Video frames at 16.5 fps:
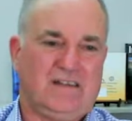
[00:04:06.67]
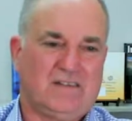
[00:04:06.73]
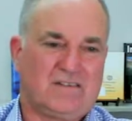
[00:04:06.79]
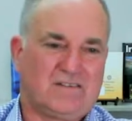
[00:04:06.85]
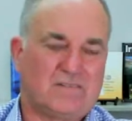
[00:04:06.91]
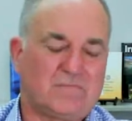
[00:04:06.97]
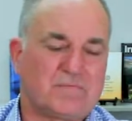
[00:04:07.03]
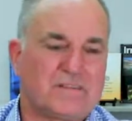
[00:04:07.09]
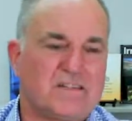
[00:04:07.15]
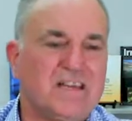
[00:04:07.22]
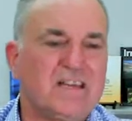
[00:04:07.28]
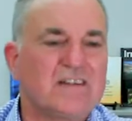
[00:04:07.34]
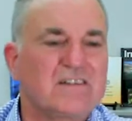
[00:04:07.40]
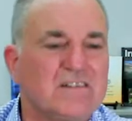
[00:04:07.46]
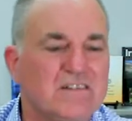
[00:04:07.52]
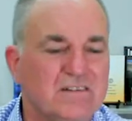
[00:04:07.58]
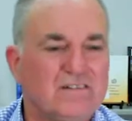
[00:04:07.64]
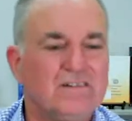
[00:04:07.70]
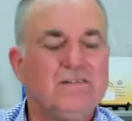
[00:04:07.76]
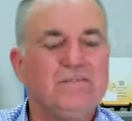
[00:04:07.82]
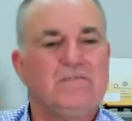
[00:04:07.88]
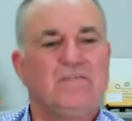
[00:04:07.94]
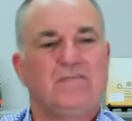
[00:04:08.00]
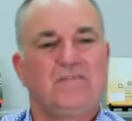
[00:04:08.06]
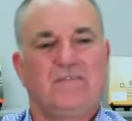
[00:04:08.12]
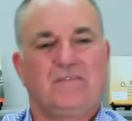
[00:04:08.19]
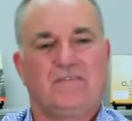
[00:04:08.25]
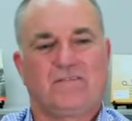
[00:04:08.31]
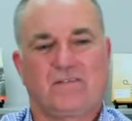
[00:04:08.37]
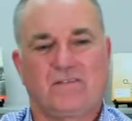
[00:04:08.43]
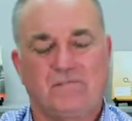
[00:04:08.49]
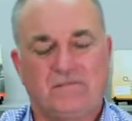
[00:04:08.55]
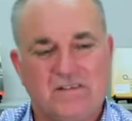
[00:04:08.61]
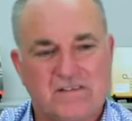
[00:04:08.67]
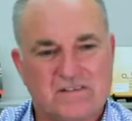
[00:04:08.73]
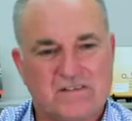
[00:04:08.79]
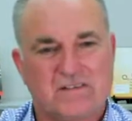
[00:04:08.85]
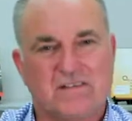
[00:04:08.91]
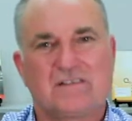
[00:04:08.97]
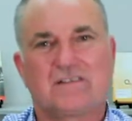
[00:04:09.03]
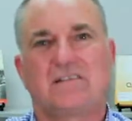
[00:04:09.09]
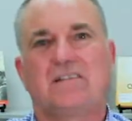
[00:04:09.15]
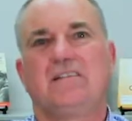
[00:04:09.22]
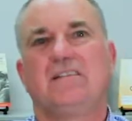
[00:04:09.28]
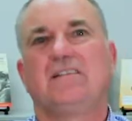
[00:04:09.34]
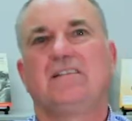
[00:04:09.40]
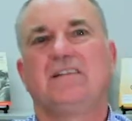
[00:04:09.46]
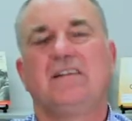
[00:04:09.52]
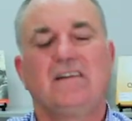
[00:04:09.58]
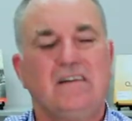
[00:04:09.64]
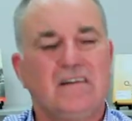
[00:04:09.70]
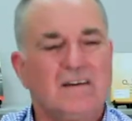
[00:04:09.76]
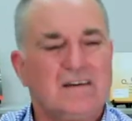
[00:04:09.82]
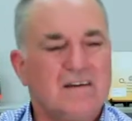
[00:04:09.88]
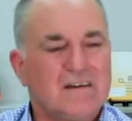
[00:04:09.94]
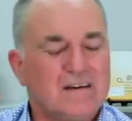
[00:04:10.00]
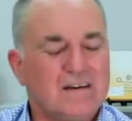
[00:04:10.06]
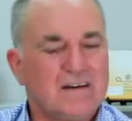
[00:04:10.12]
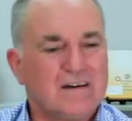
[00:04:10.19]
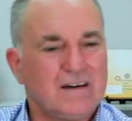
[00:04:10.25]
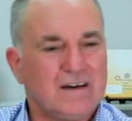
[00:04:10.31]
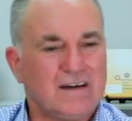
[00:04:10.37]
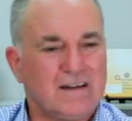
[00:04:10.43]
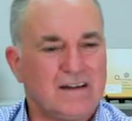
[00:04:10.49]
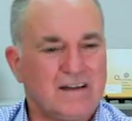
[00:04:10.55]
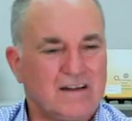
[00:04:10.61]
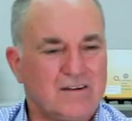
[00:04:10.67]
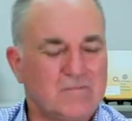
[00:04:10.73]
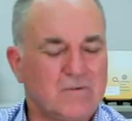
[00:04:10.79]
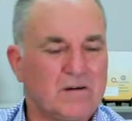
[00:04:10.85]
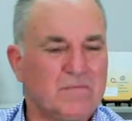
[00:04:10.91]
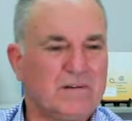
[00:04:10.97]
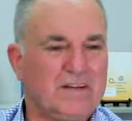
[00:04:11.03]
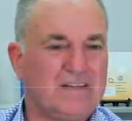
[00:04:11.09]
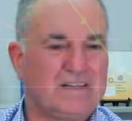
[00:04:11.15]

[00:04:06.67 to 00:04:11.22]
to protect you from nuisance and property